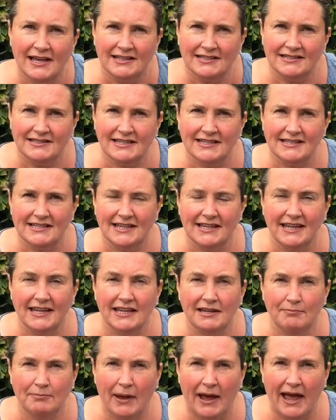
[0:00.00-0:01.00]
sitting in
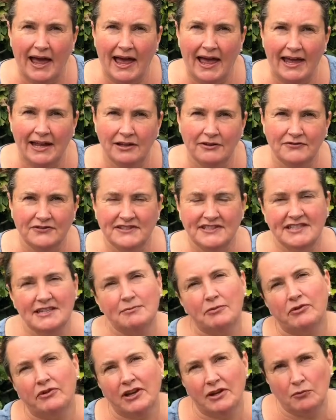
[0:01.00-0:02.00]
a pan of
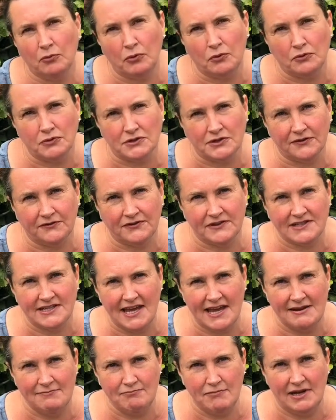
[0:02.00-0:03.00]
simmering water for
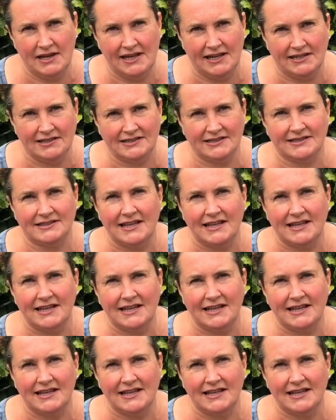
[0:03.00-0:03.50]
10 minutes.